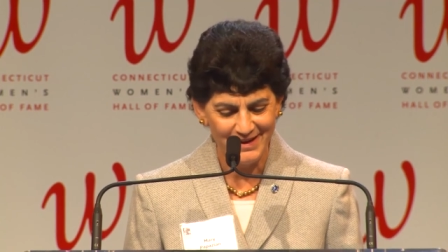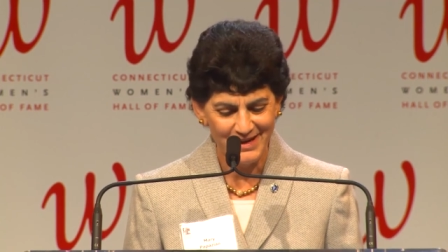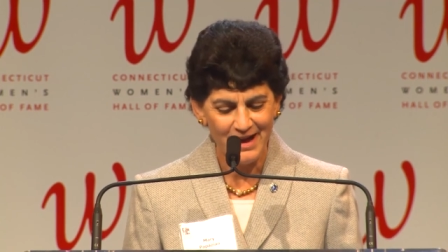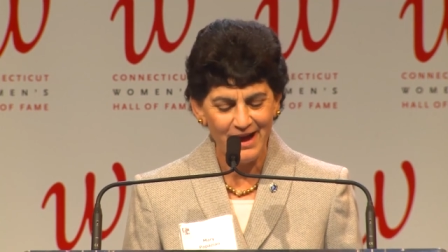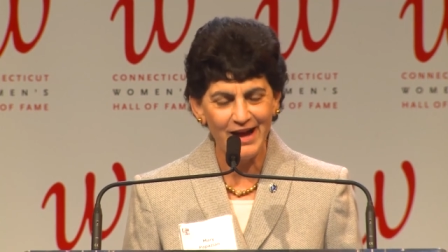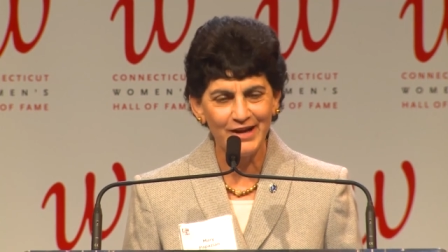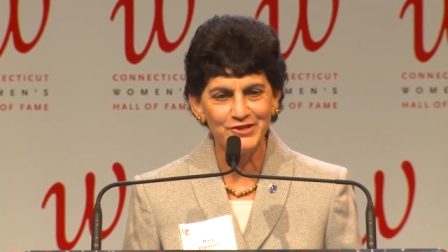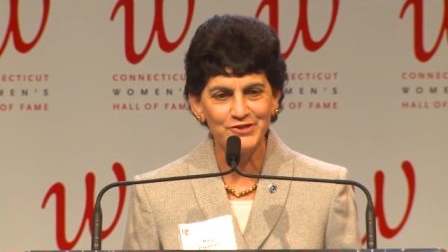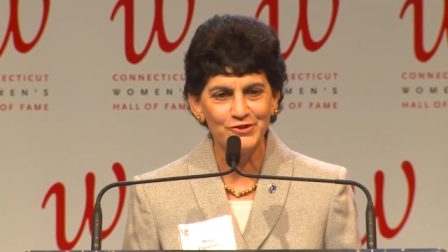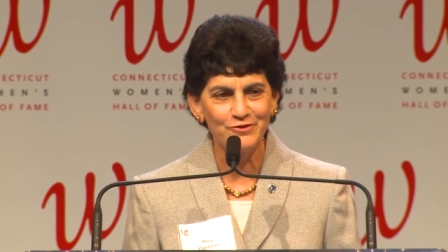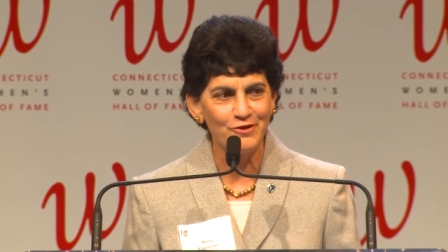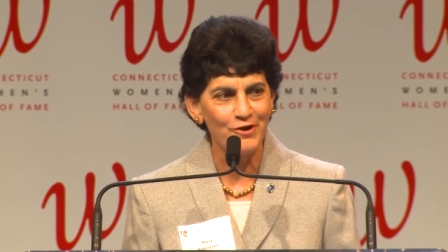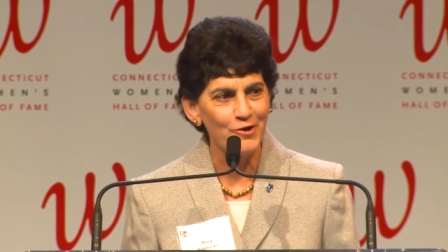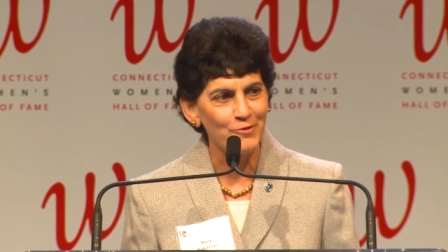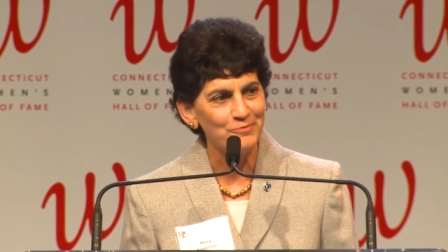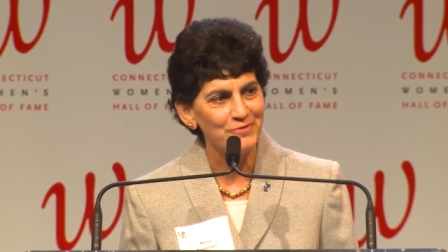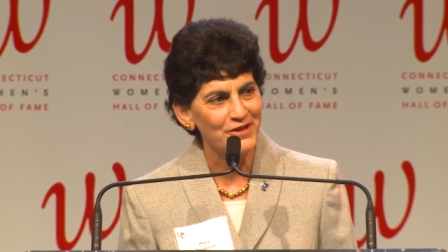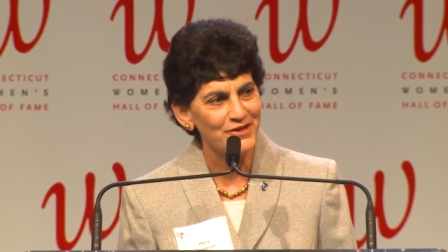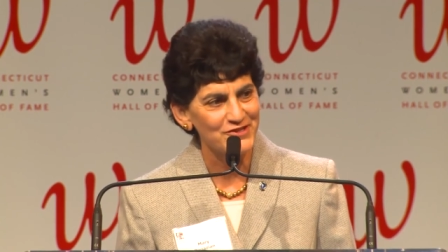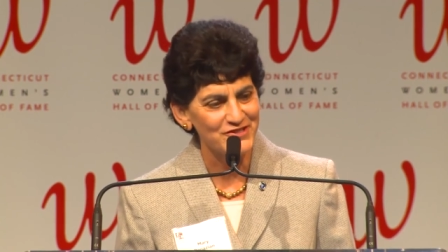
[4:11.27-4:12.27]
I do
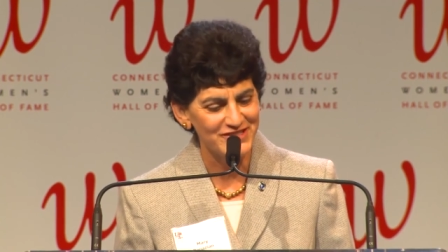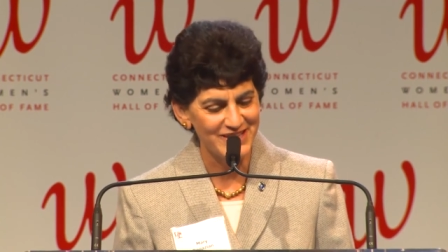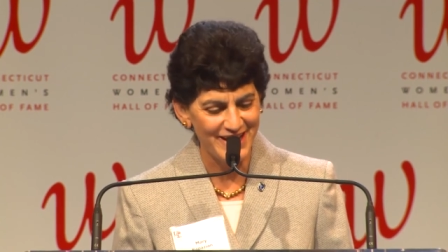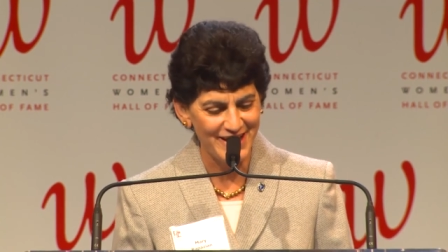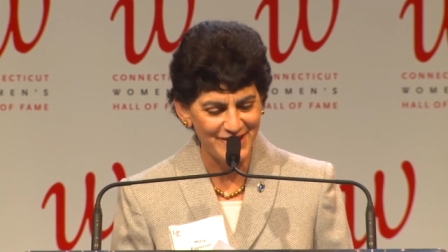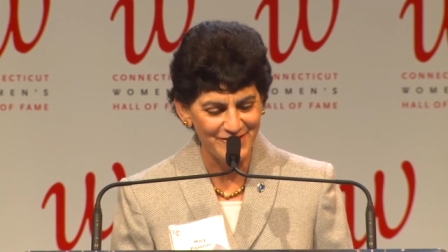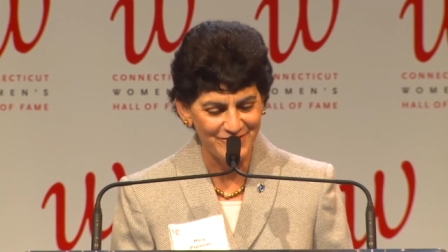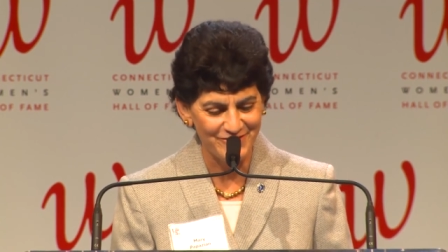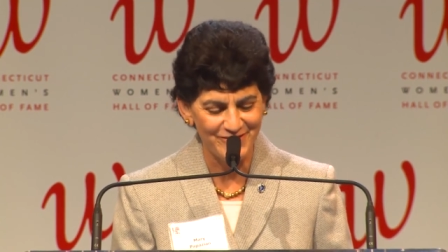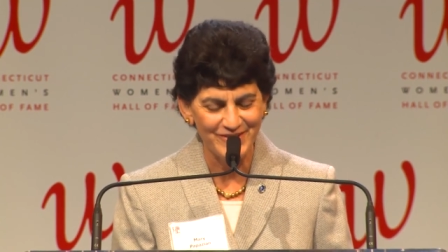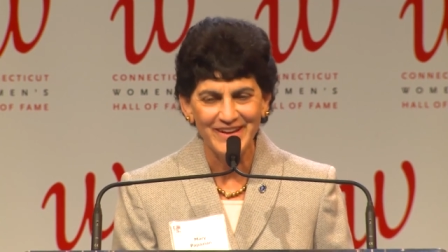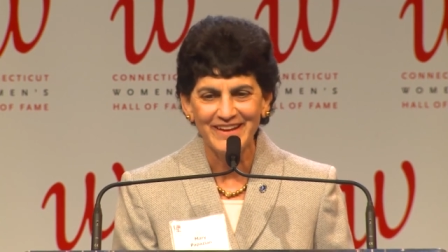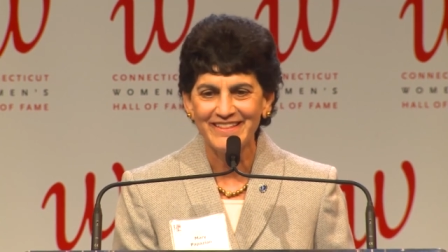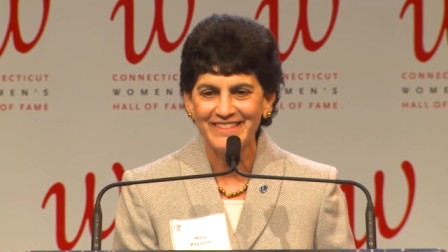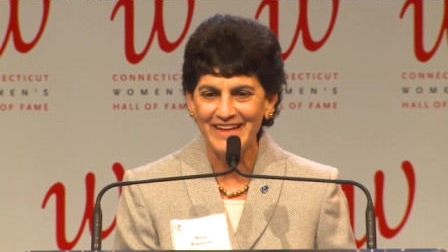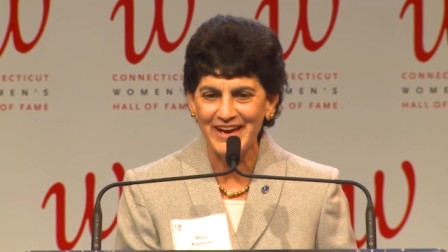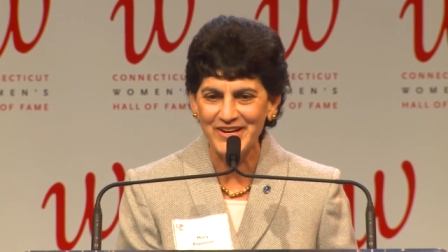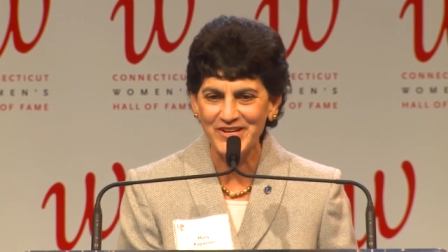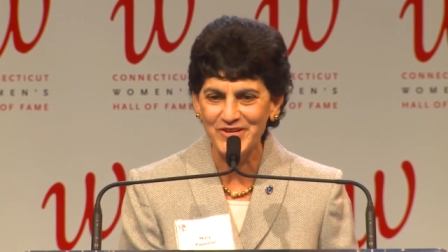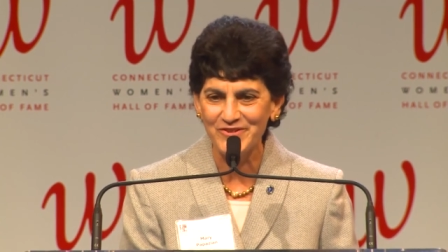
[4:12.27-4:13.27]
hope they're safe.
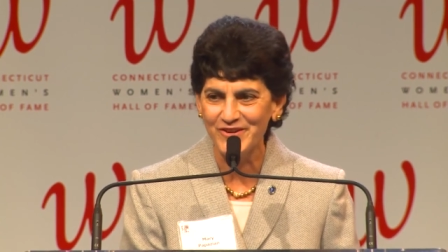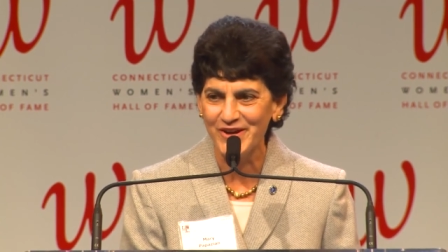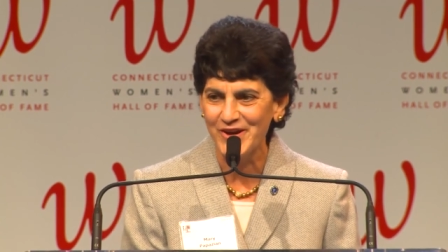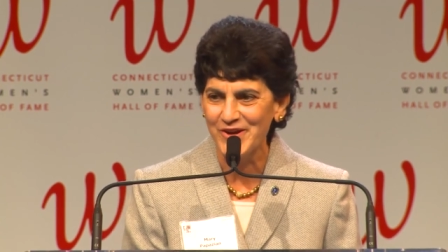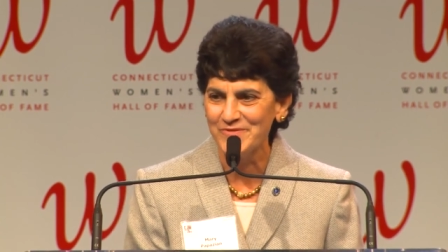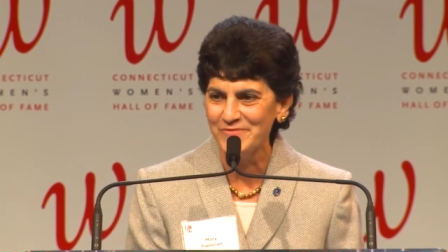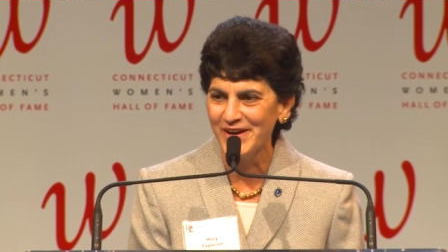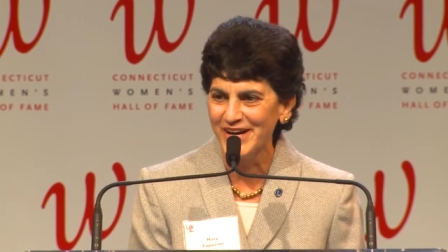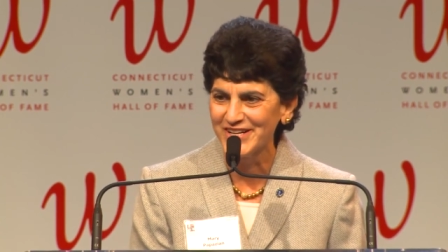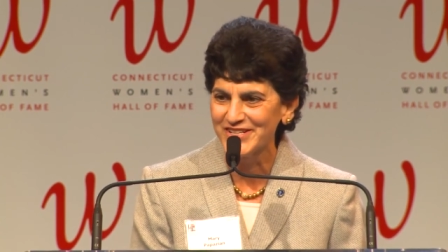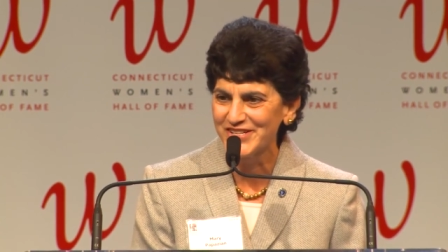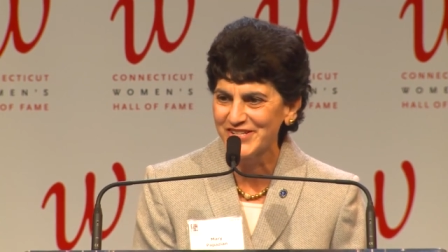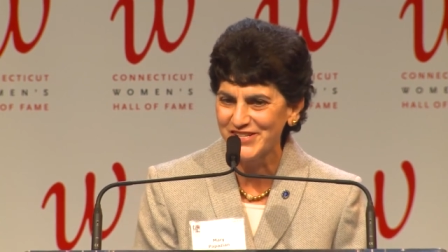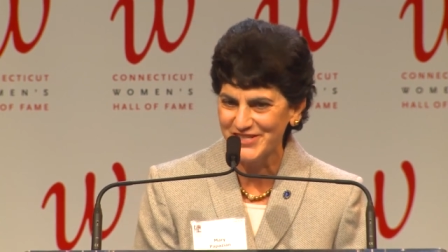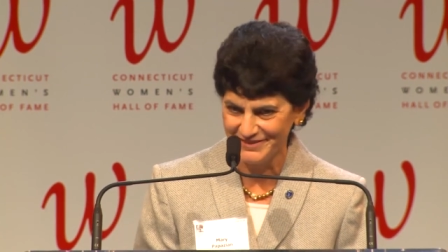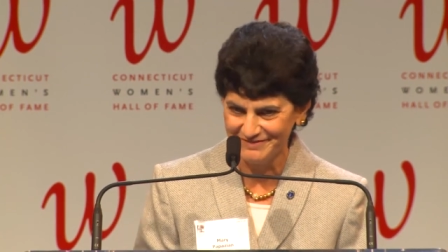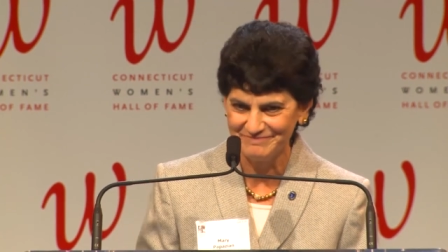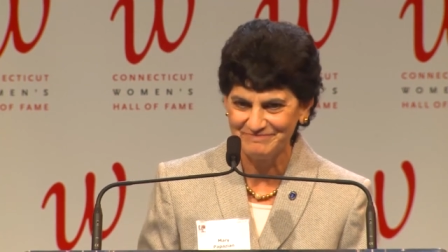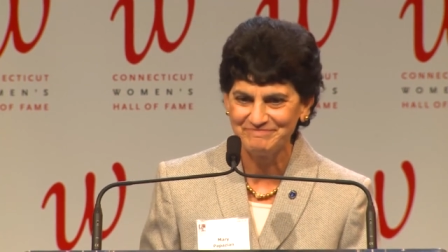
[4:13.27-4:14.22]
Thank you very much.